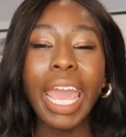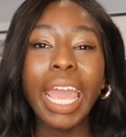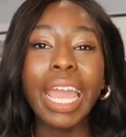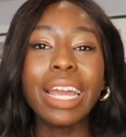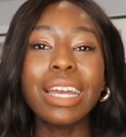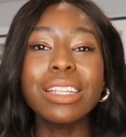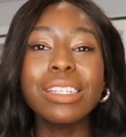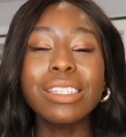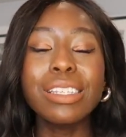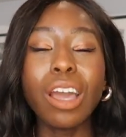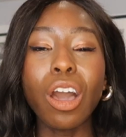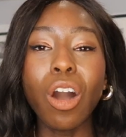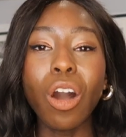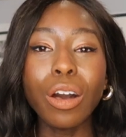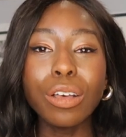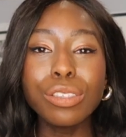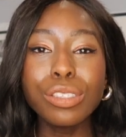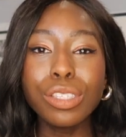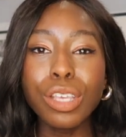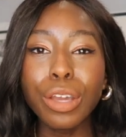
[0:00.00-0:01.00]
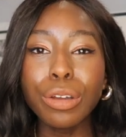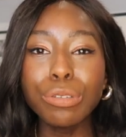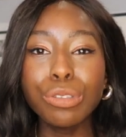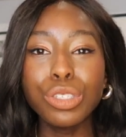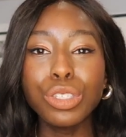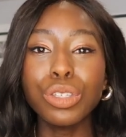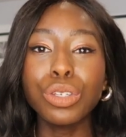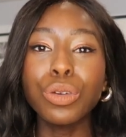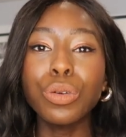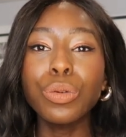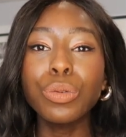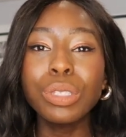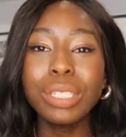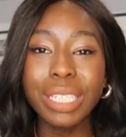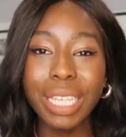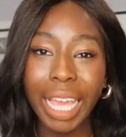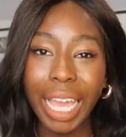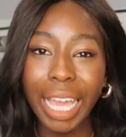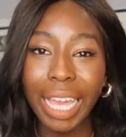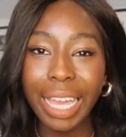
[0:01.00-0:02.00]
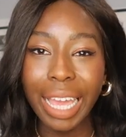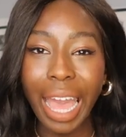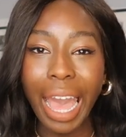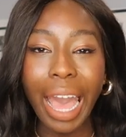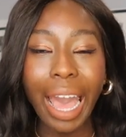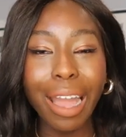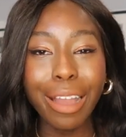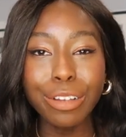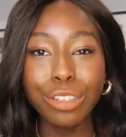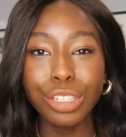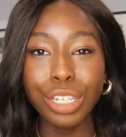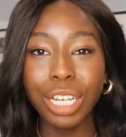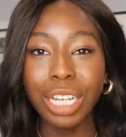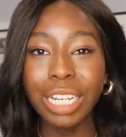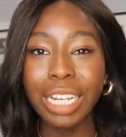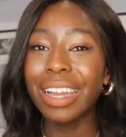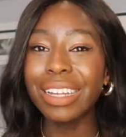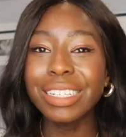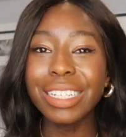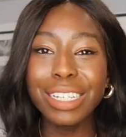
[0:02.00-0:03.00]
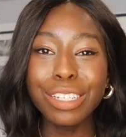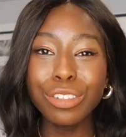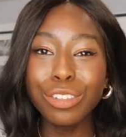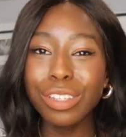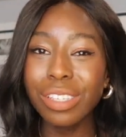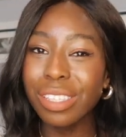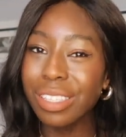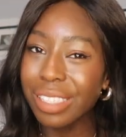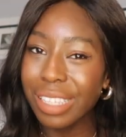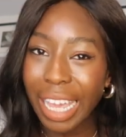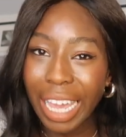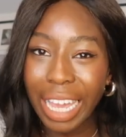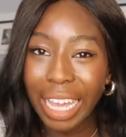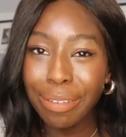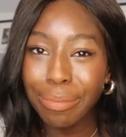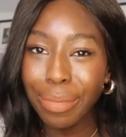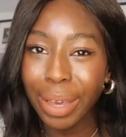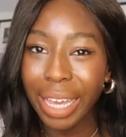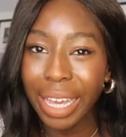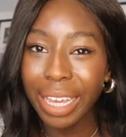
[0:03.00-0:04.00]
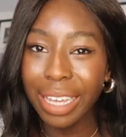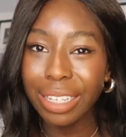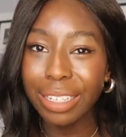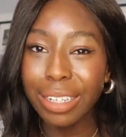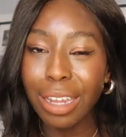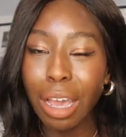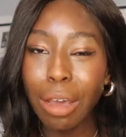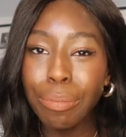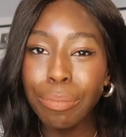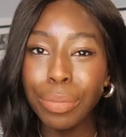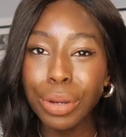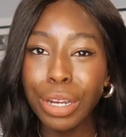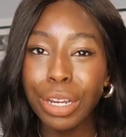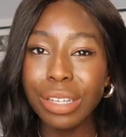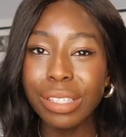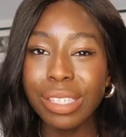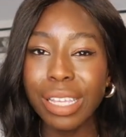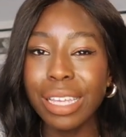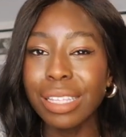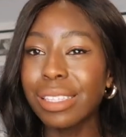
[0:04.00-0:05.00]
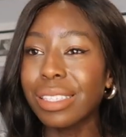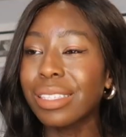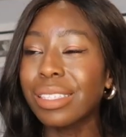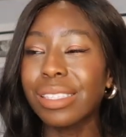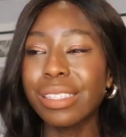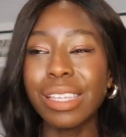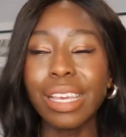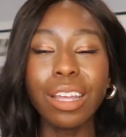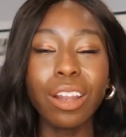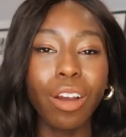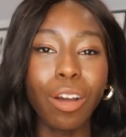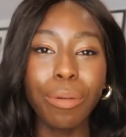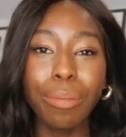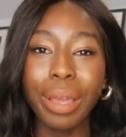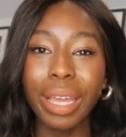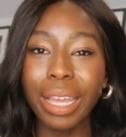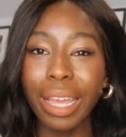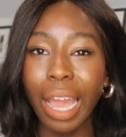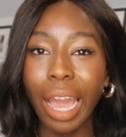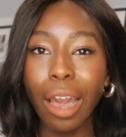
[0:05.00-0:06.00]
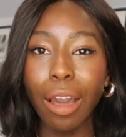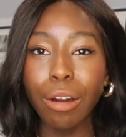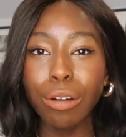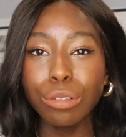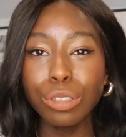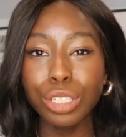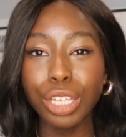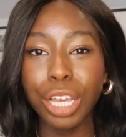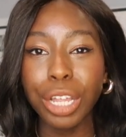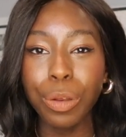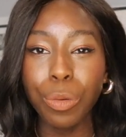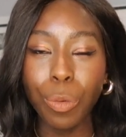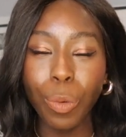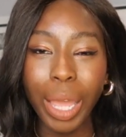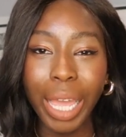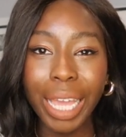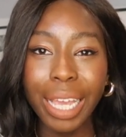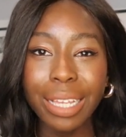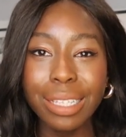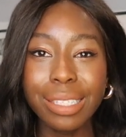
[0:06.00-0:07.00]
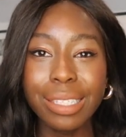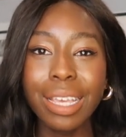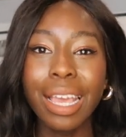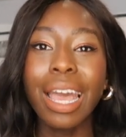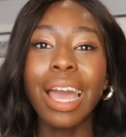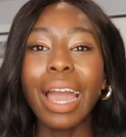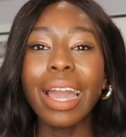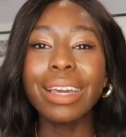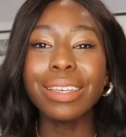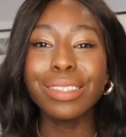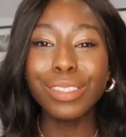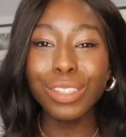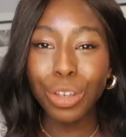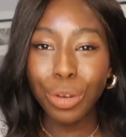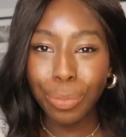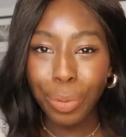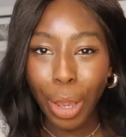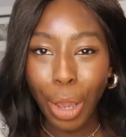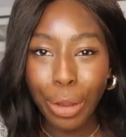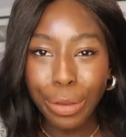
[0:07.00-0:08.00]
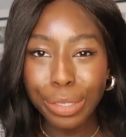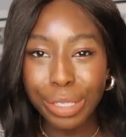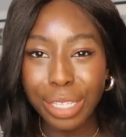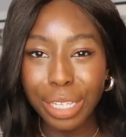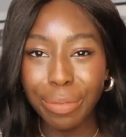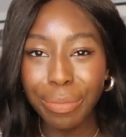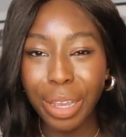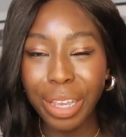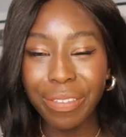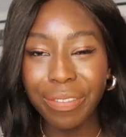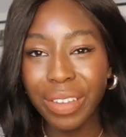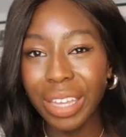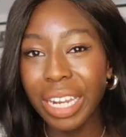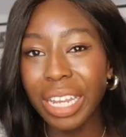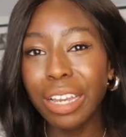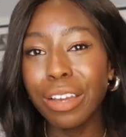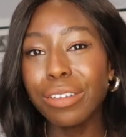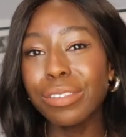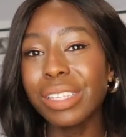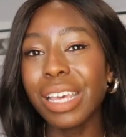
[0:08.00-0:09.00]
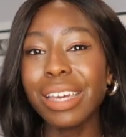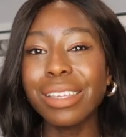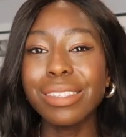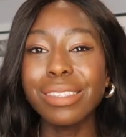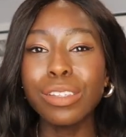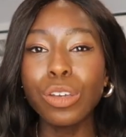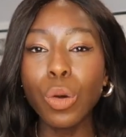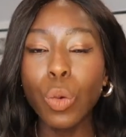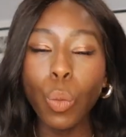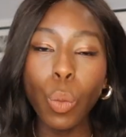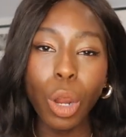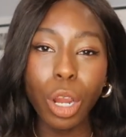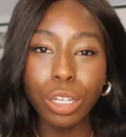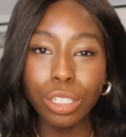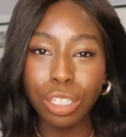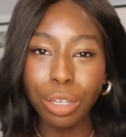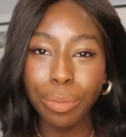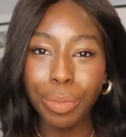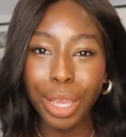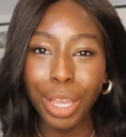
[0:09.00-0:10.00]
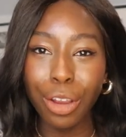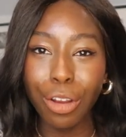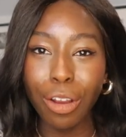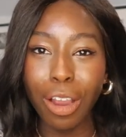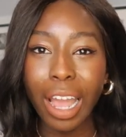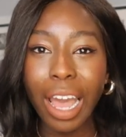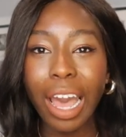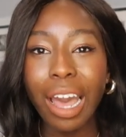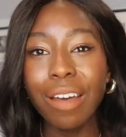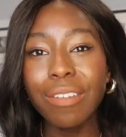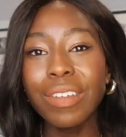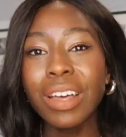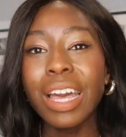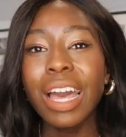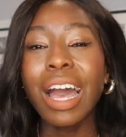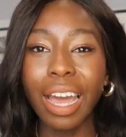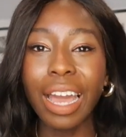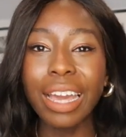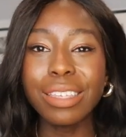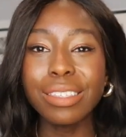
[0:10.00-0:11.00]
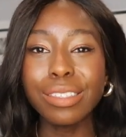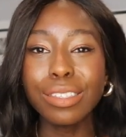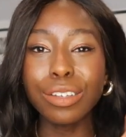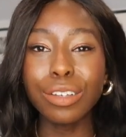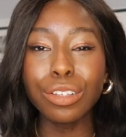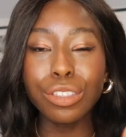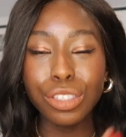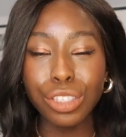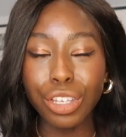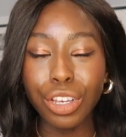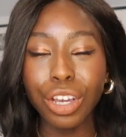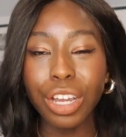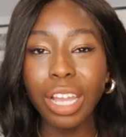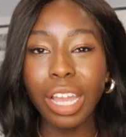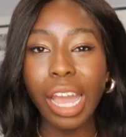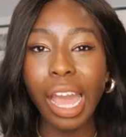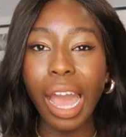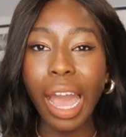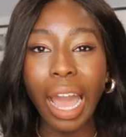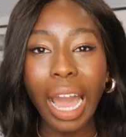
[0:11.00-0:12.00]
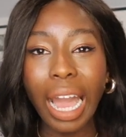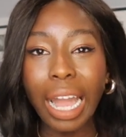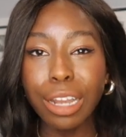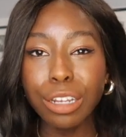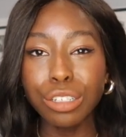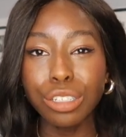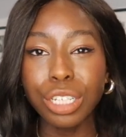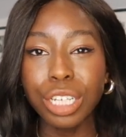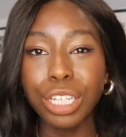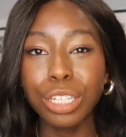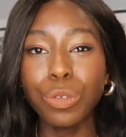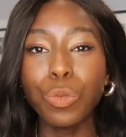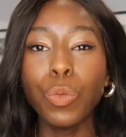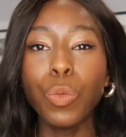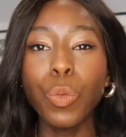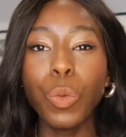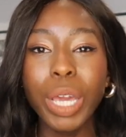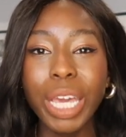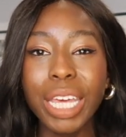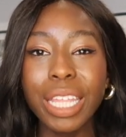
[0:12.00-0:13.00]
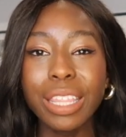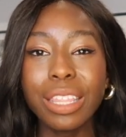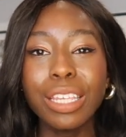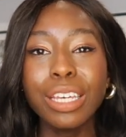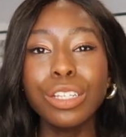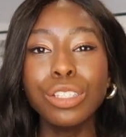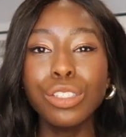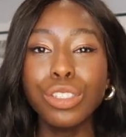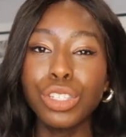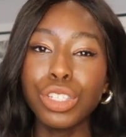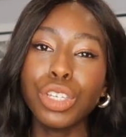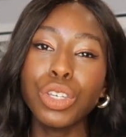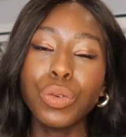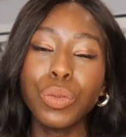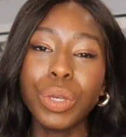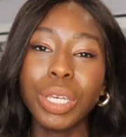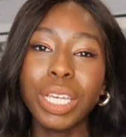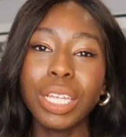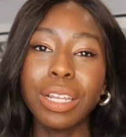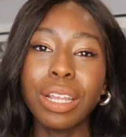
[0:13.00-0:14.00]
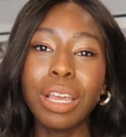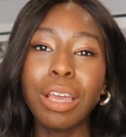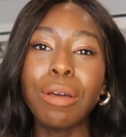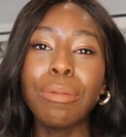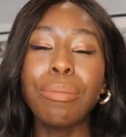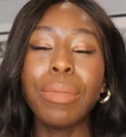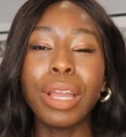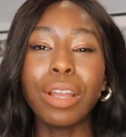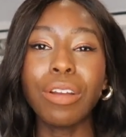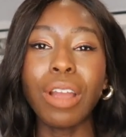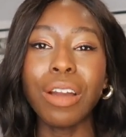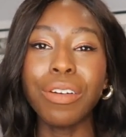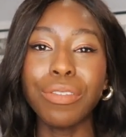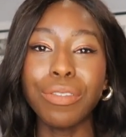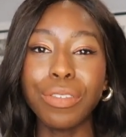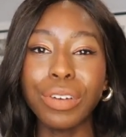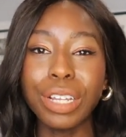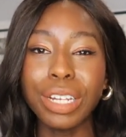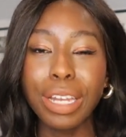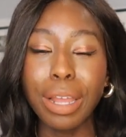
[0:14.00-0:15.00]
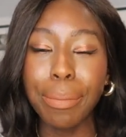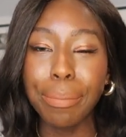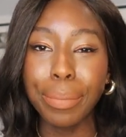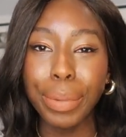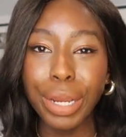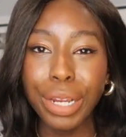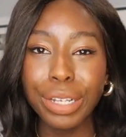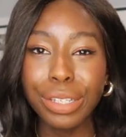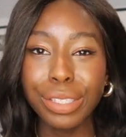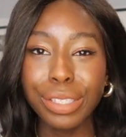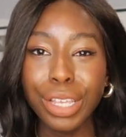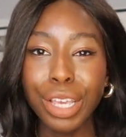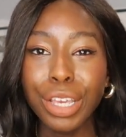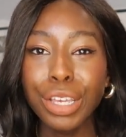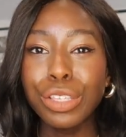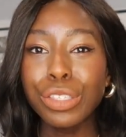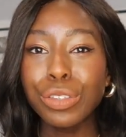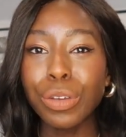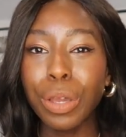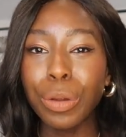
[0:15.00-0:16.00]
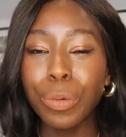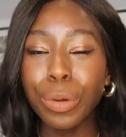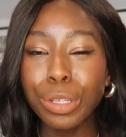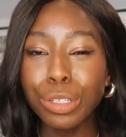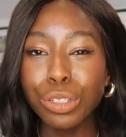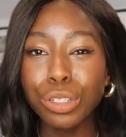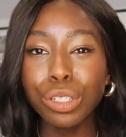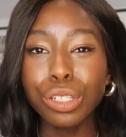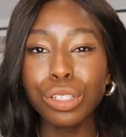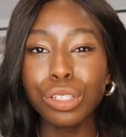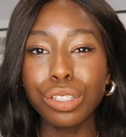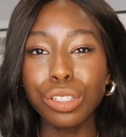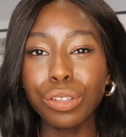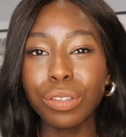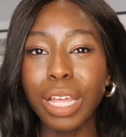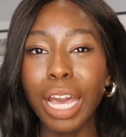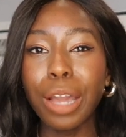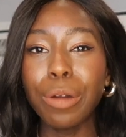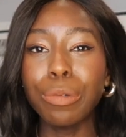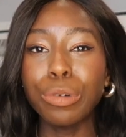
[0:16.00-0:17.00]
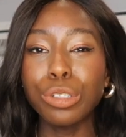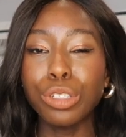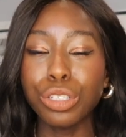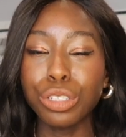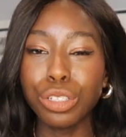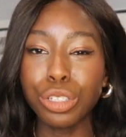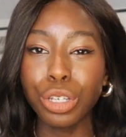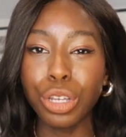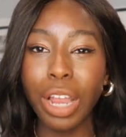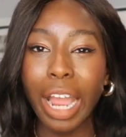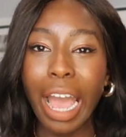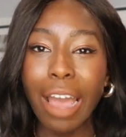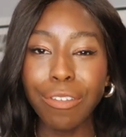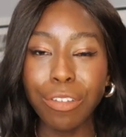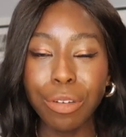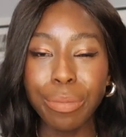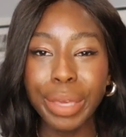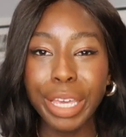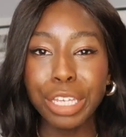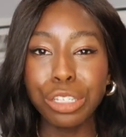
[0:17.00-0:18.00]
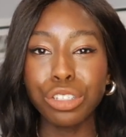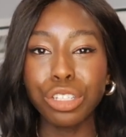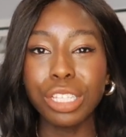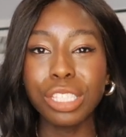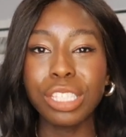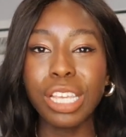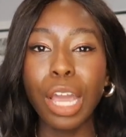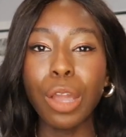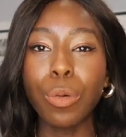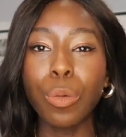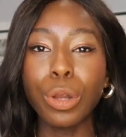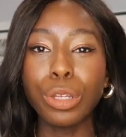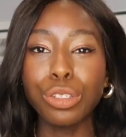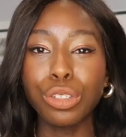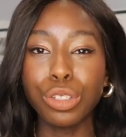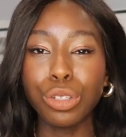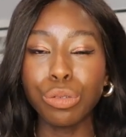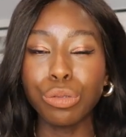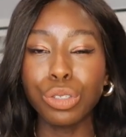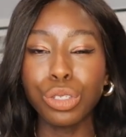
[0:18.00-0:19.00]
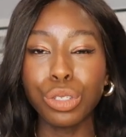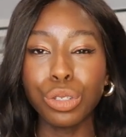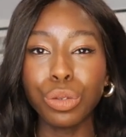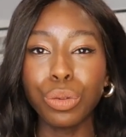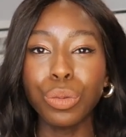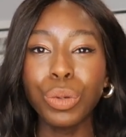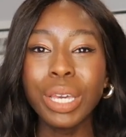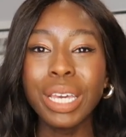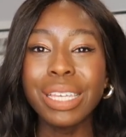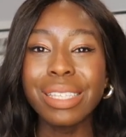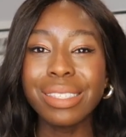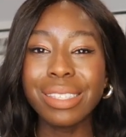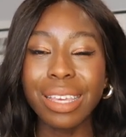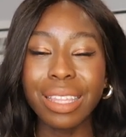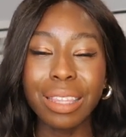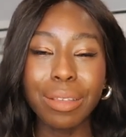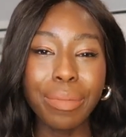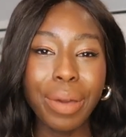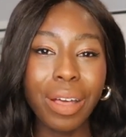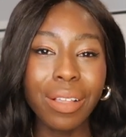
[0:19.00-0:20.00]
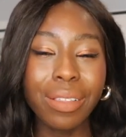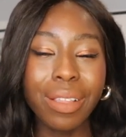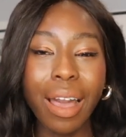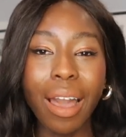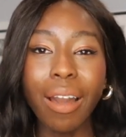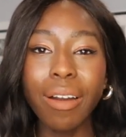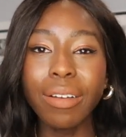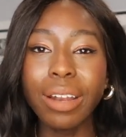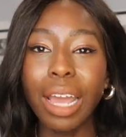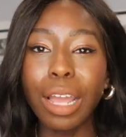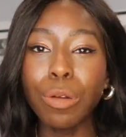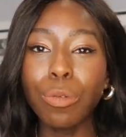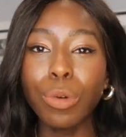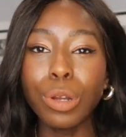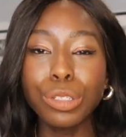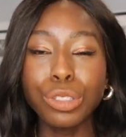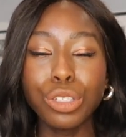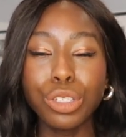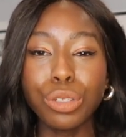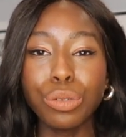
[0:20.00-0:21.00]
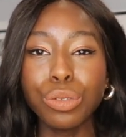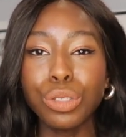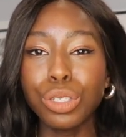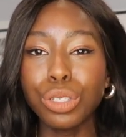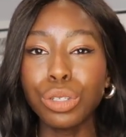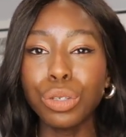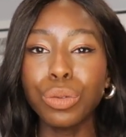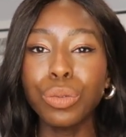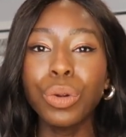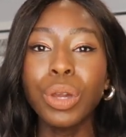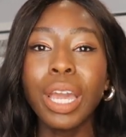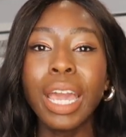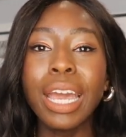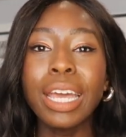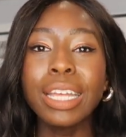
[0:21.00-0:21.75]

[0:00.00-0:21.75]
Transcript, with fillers: And also to take action. I didn't just say my numbers and sit on my couch and wait. I still posted my videos. I still worked on my craft. I still took action with doing my Grabovoi numbers. So I want you to do that. I want you to do your affirmations. I want you to say them out loud. I want you to